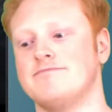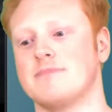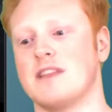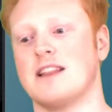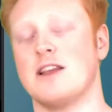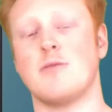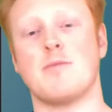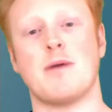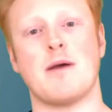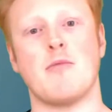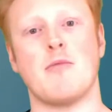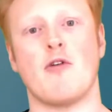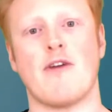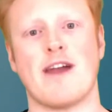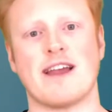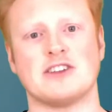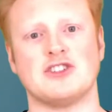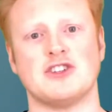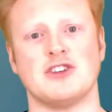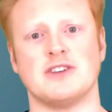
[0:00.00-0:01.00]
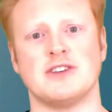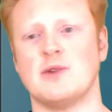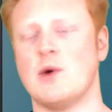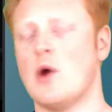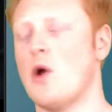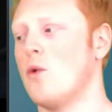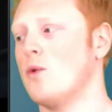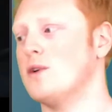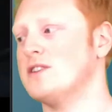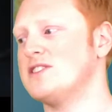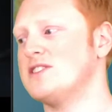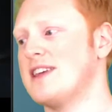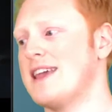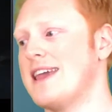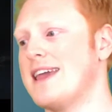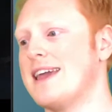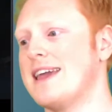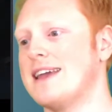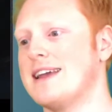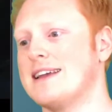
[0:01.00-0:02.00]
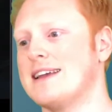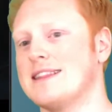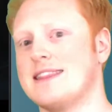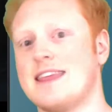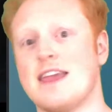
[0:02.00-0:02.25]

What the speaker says: a little bit more action. We're seeing